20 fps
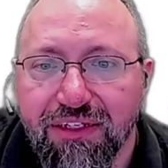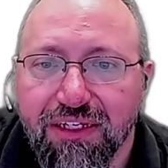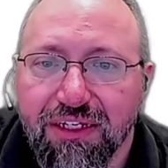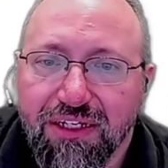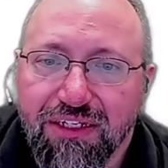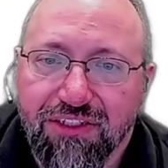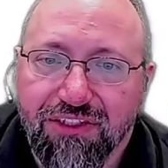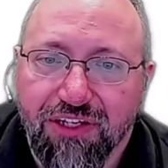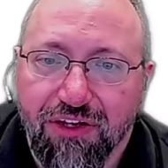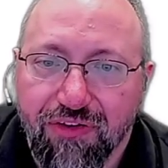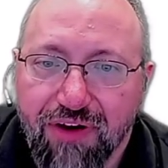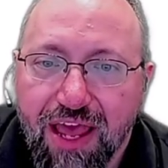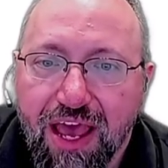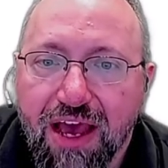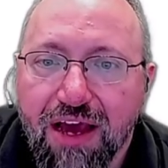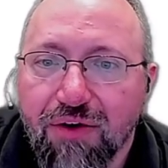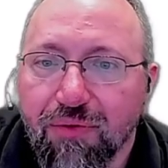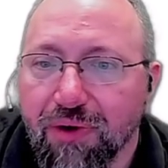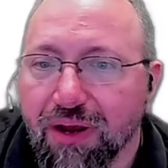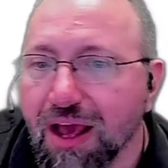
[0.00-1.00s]
So now
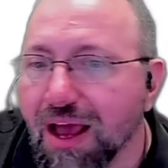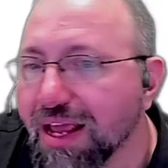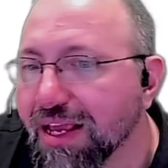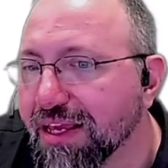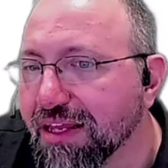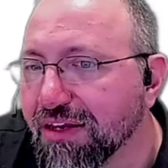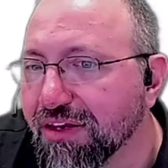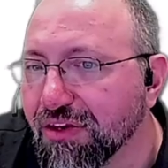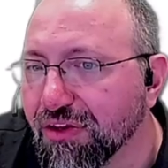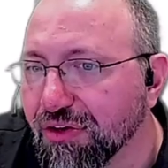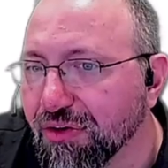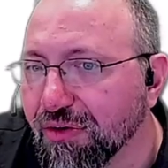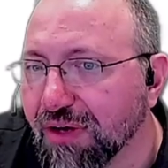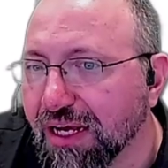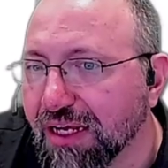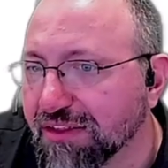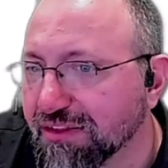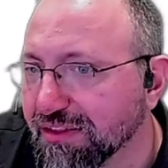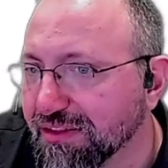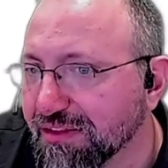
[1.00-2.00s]
what I can do
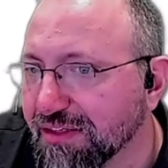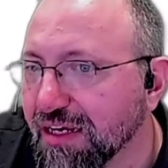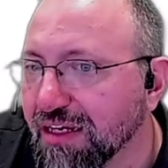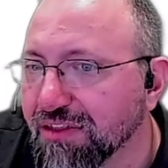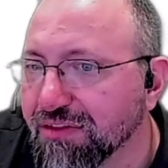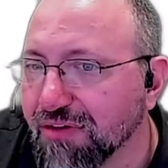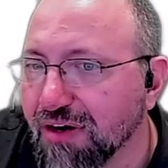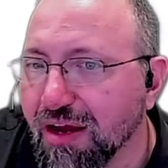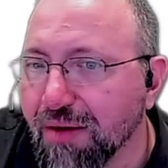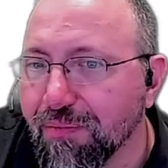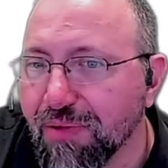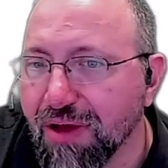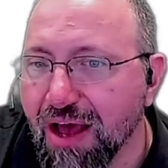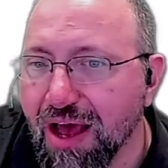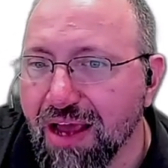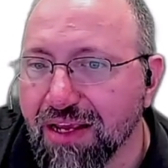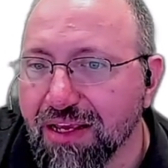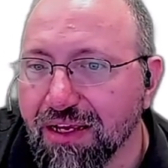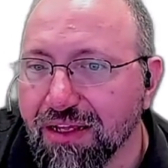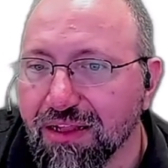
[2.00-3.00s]
as the sales rep, I
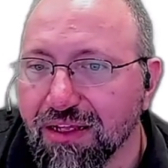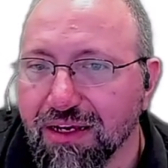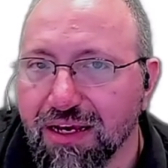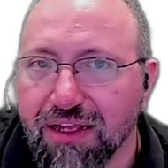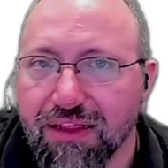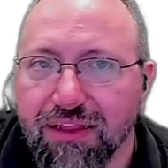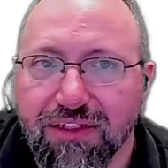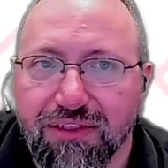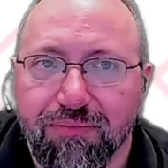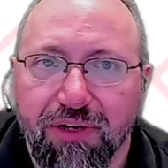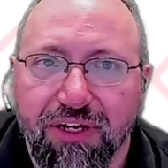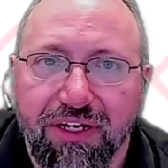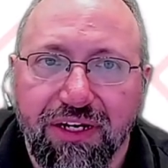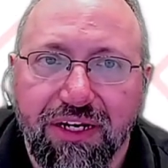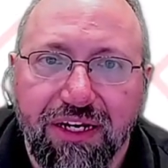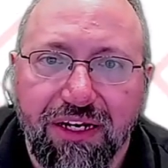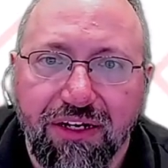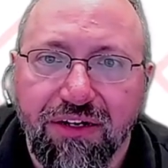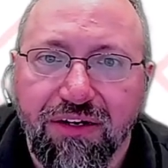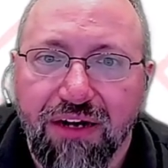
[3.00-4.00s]
can click on this button
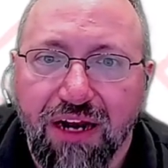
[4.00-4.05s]
here.